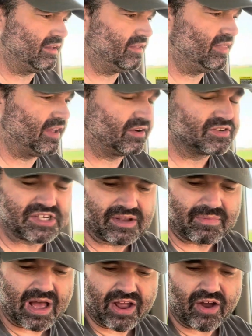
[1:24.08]
their
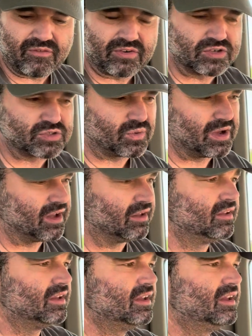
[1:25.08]
semi over as well.
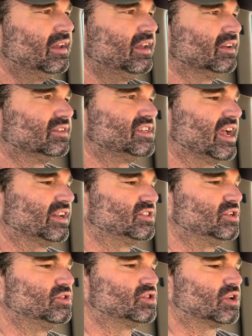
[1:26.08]
It'll take
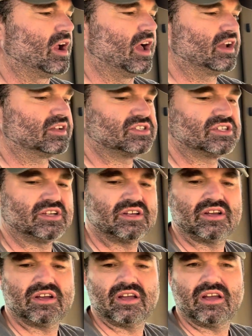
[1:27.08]
2 trucks.
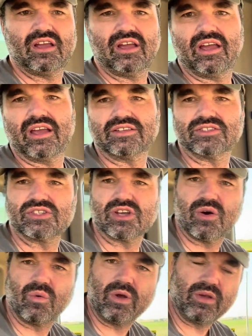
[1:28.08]
And
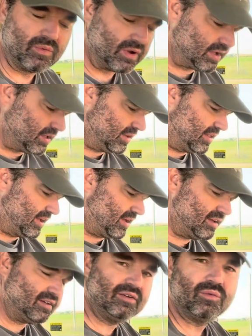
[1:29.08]
so we will
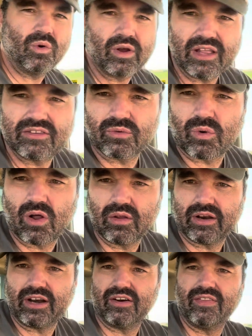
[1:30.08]
get to
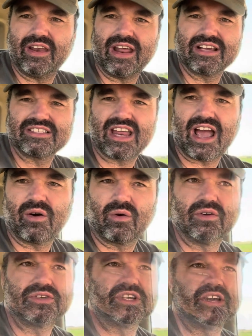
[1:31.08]
rolling here in the next
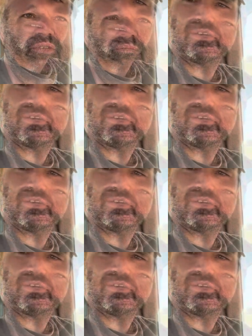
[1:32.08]
hour or so.